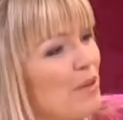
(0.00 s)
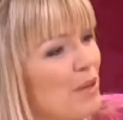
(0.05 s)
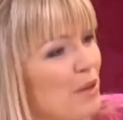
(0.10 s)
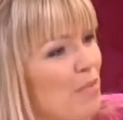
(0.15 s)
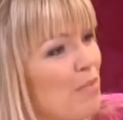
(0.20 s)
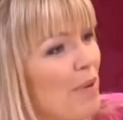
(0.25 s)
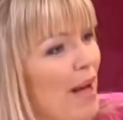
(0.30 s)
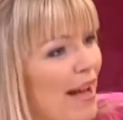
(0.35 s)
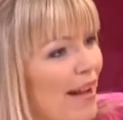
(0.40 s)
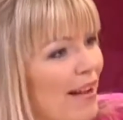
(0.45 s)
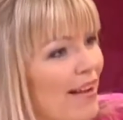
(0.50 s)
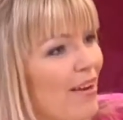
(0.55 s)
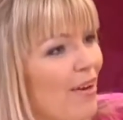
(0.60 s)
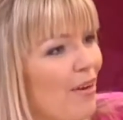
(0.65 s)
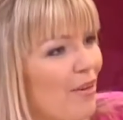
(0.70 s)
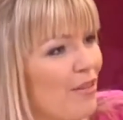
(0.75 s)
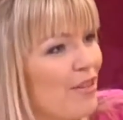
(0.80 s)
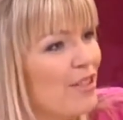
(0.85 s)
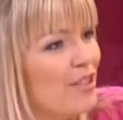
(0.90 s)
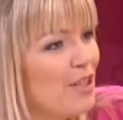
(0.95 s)
you're back
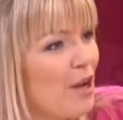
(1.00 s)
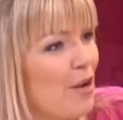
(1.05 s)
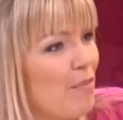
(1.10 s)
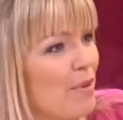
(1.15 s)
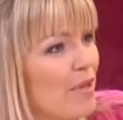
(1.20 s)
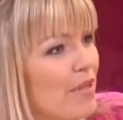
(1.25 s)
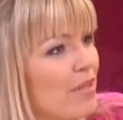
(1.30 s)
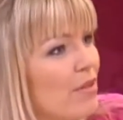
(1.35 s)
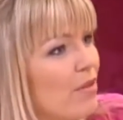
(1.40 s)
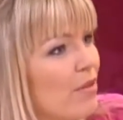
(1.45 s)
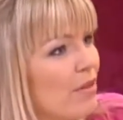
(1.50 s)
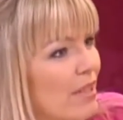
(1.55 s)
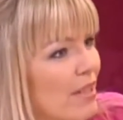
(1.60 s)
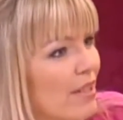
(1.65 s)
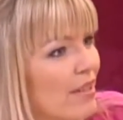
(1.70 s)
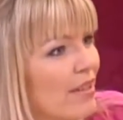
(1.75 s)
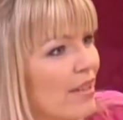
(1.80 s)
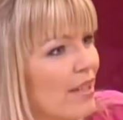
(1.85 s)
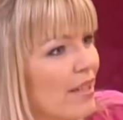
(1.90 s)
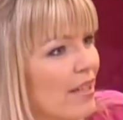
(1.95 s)
on the show, but not
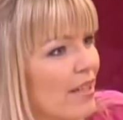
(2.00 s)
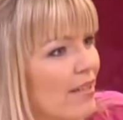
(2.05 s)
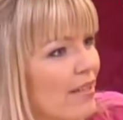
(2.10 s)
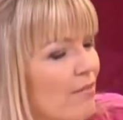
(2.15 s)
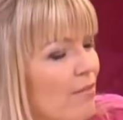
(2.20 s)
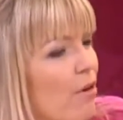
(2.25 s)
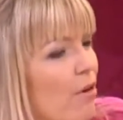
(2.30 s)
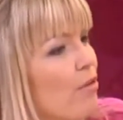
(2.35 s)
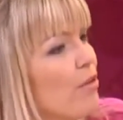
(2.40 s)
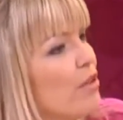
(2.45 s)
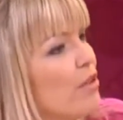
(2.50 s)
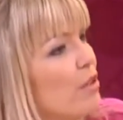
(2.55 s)
in the role that